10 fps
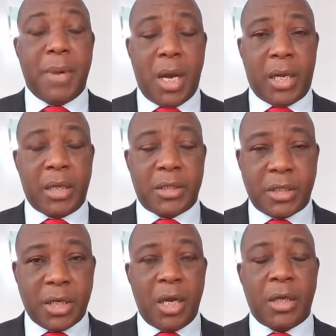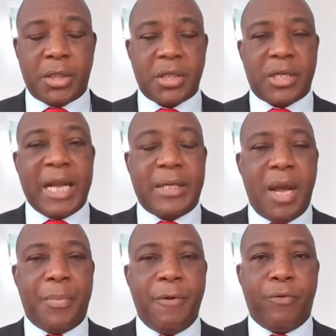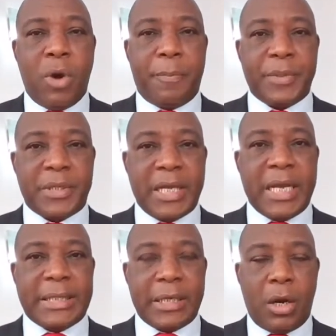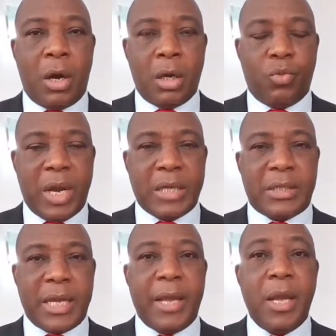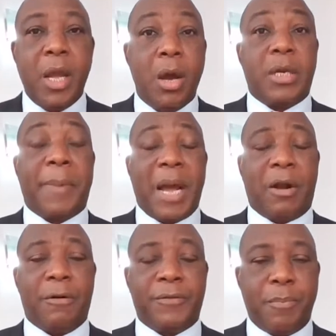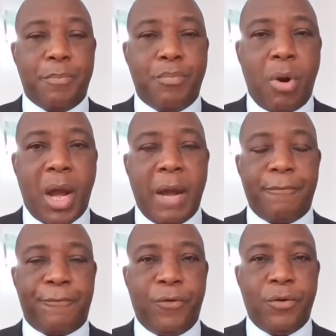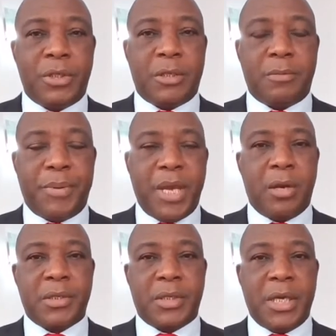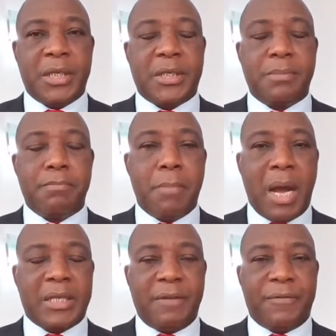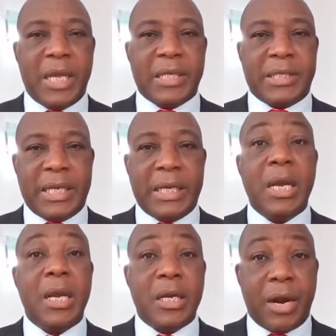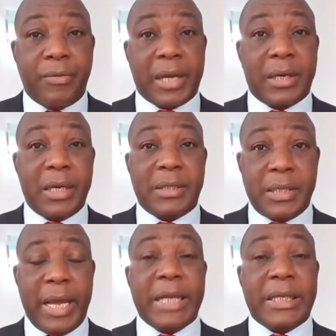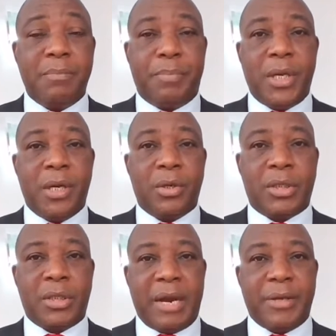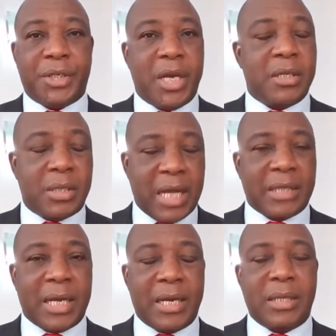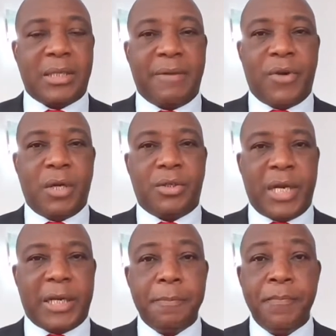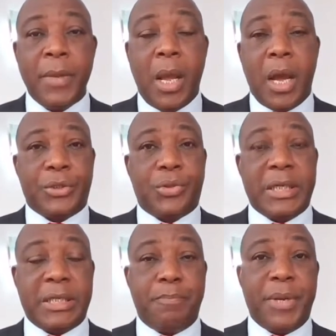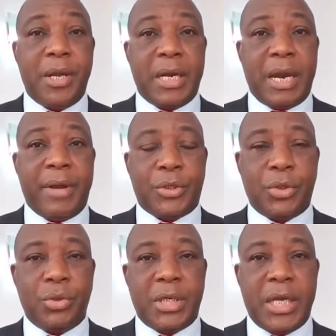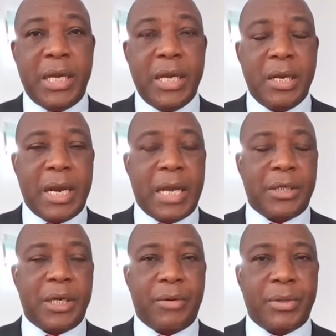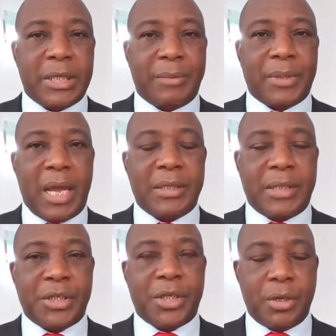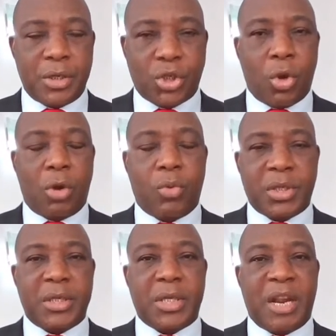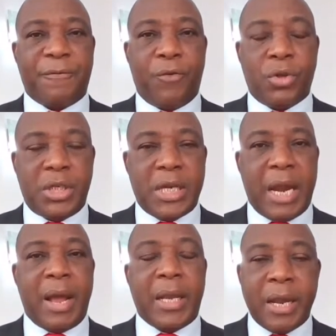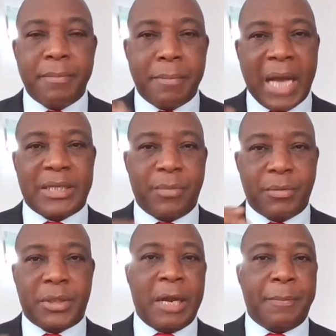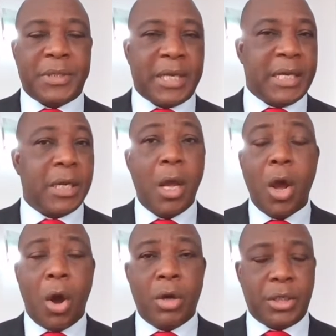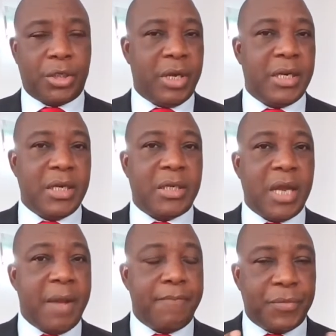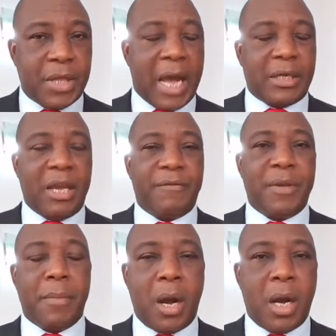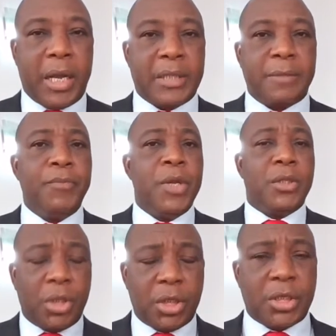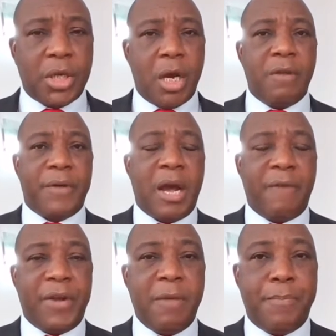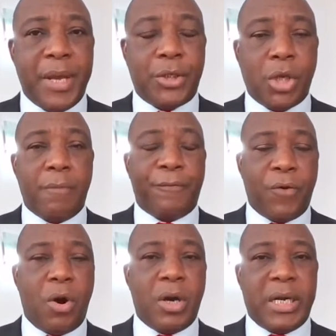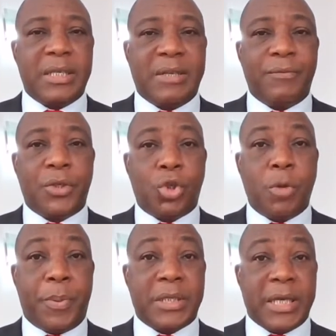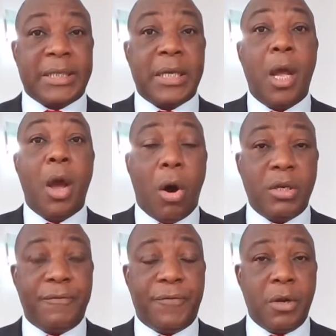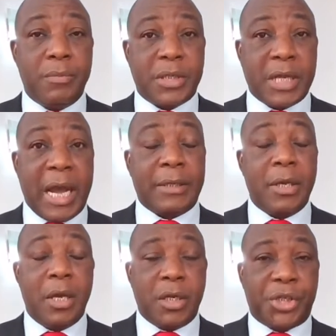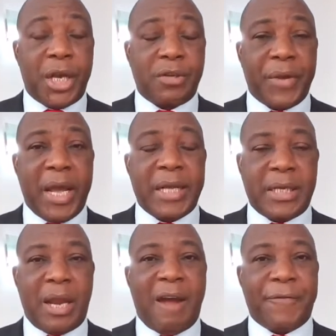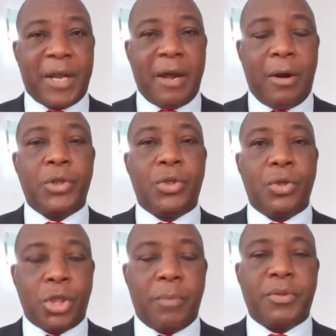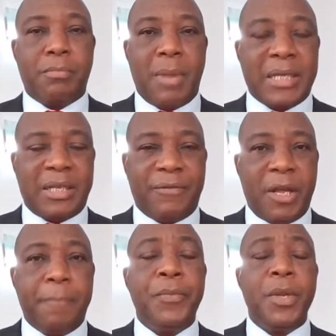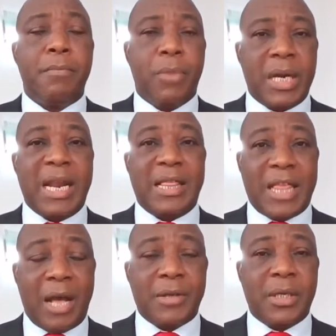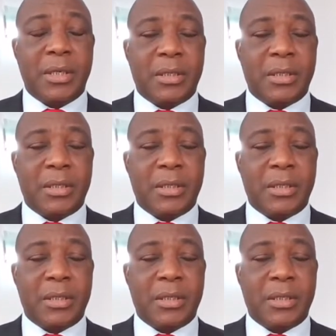market surged slightly above 1% on Wednesday on the back of the BUA Foods PLC's massive listing, direct listing, 18 billion ordinary shares that added 720 billion naira to the Nigerian equity capitalization. The stock was listed at 40 naira, gained maximum 10% on the trading day. That gave the market total turnover a very big jump, 472.8 on the volume side. The shares of Airtel Africa also jumped massively, more than 1,000